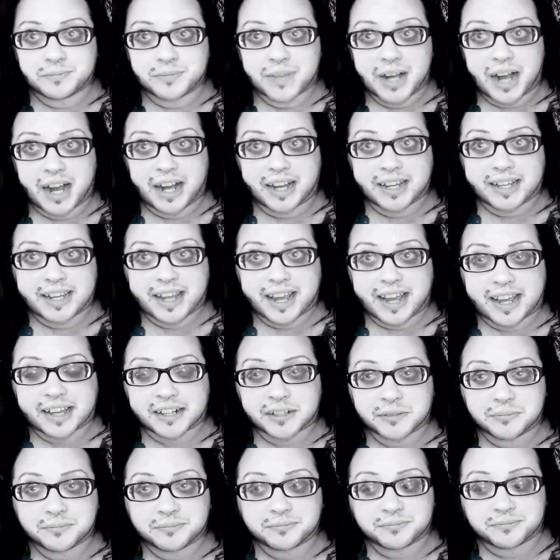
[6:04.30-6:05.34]
hi cat
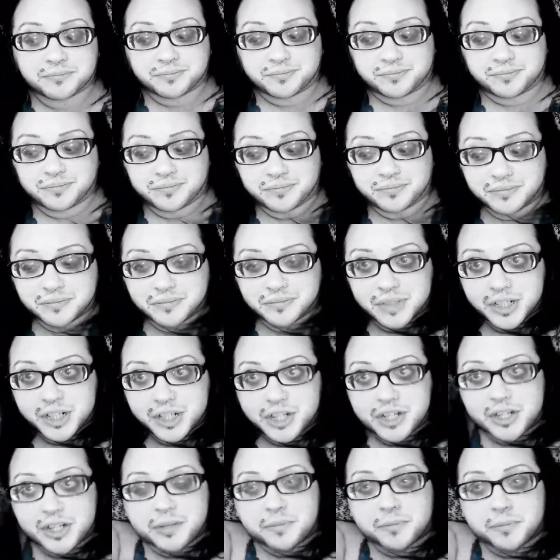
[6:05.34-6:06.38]

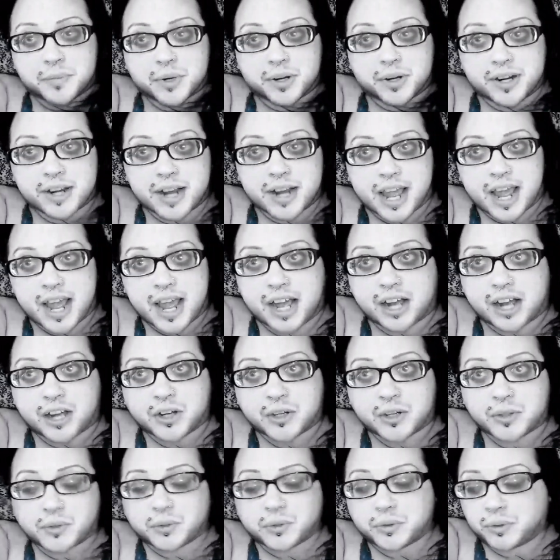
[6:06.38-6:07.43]
for
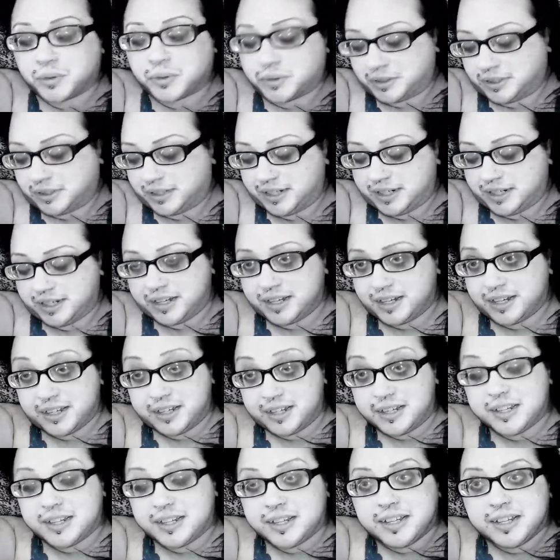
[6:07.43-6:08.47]
now,
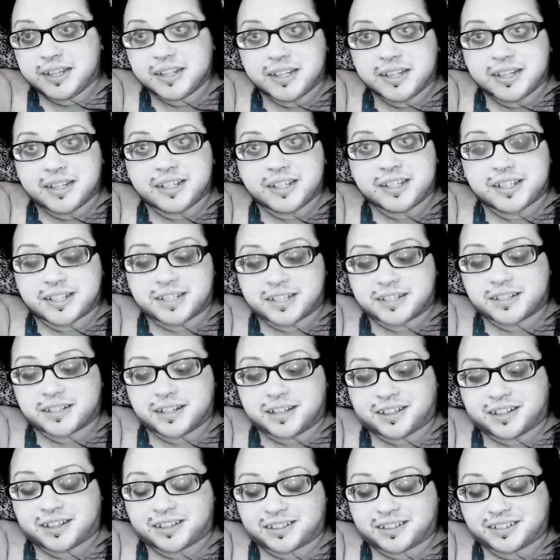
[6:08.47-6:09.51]
he's,
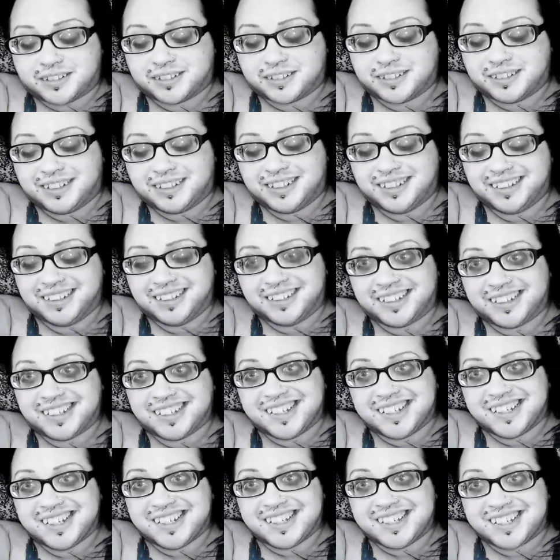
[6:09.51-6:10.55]
uh,
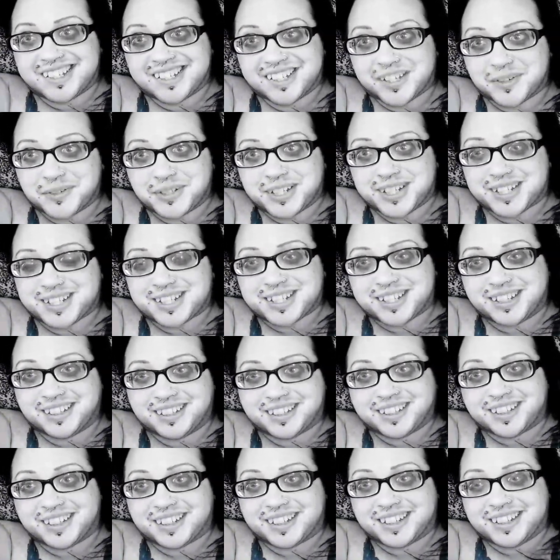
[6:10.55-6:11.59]
he's so
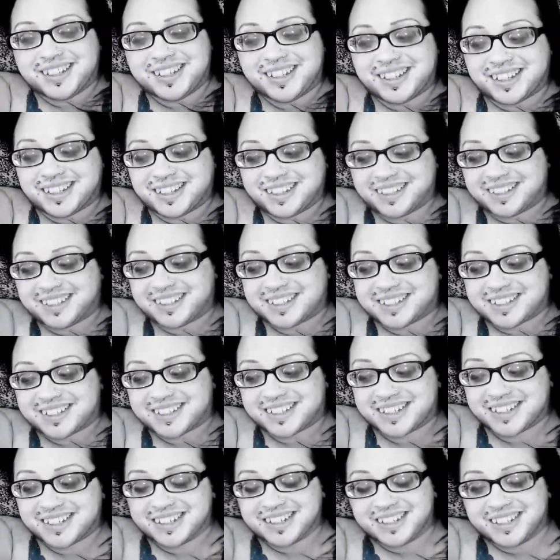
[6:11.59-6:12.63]
silly. He
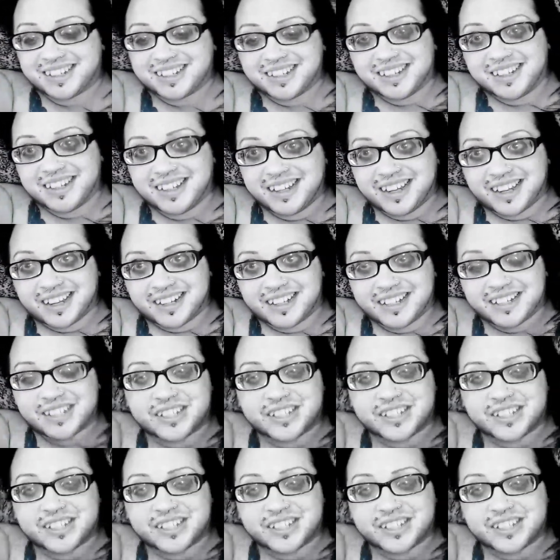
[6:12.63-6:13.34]
is. And he